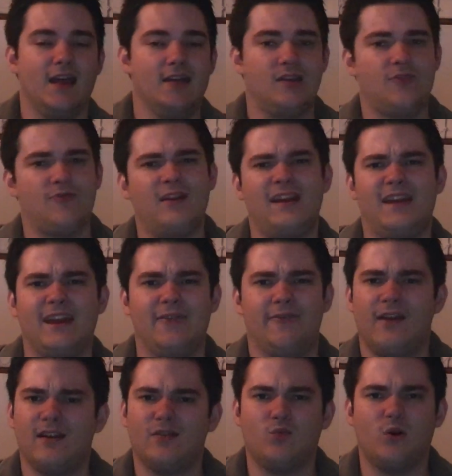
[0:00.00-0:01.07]
The 3D
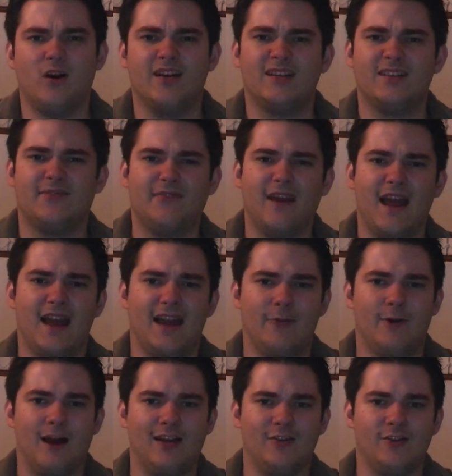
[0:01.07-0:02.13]
effect works fairly
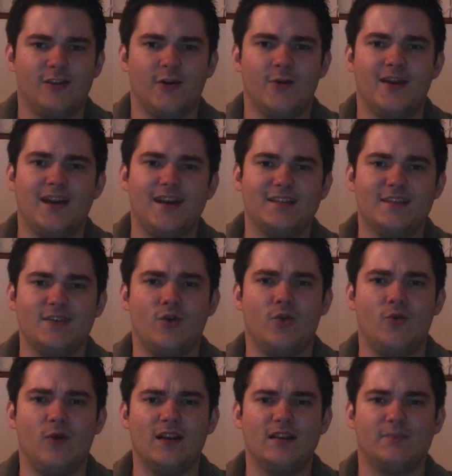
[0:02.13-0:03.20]
well, although it isn't
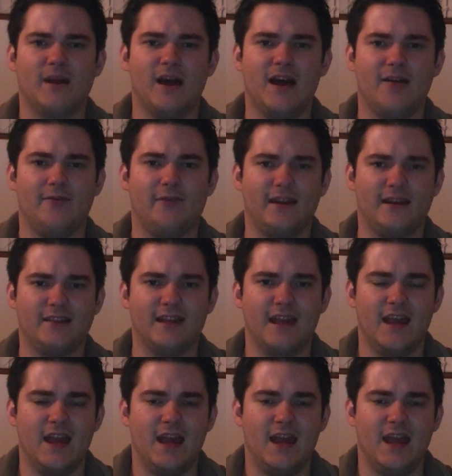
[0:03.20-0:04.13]
always perfect,